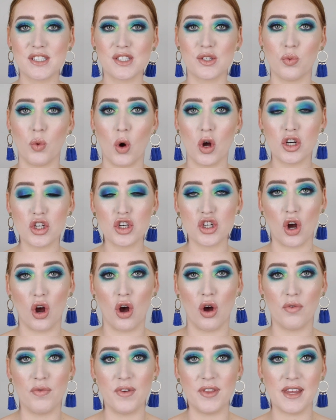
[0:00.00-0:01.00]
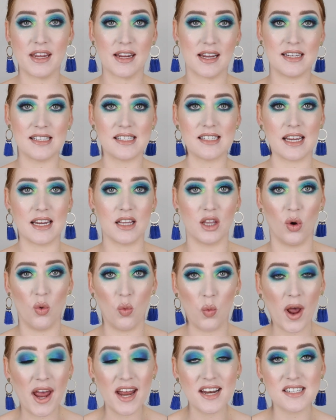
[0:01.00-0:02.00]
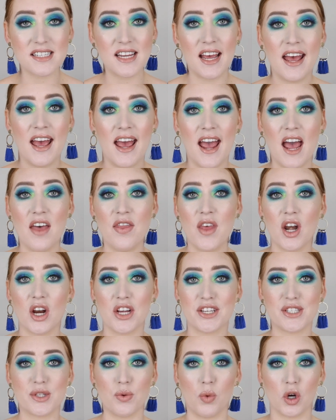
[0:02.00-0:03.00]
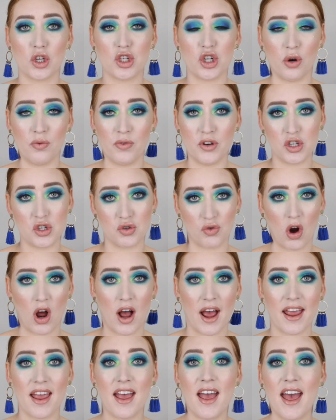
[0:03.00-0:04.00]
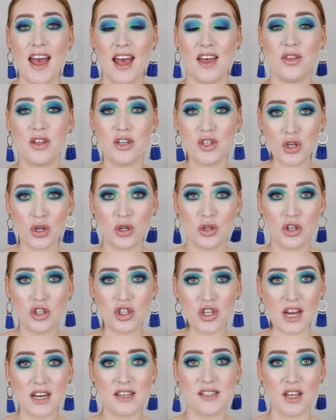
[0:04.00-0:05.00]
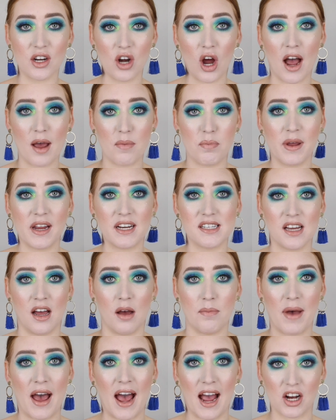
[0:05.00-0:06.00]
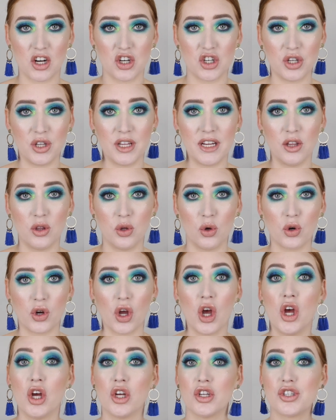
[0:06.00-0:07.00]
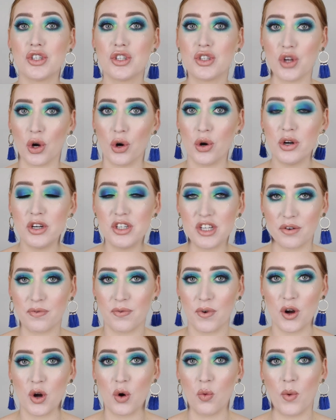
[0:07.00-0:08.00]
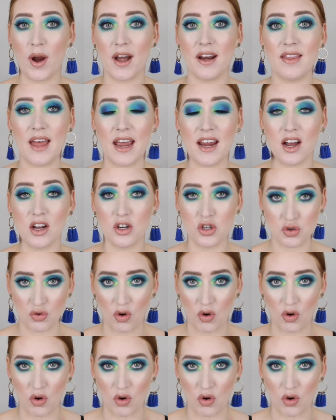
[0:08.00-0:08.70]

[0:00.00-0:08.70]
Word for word: a swatch of the concealer wet and then a swatch of it dry. And the two shapes that I picked up actually look so different when they are